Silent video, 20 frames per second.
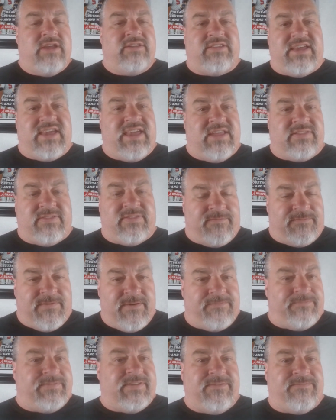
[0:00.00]
to hit the
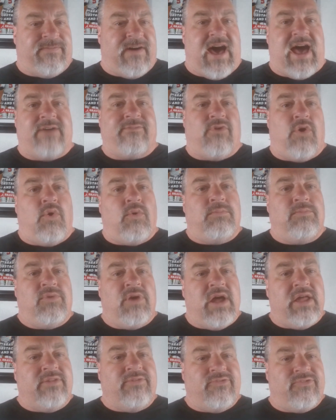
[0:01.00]
55 home
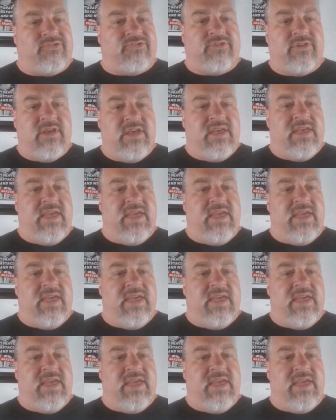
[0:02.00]
runs,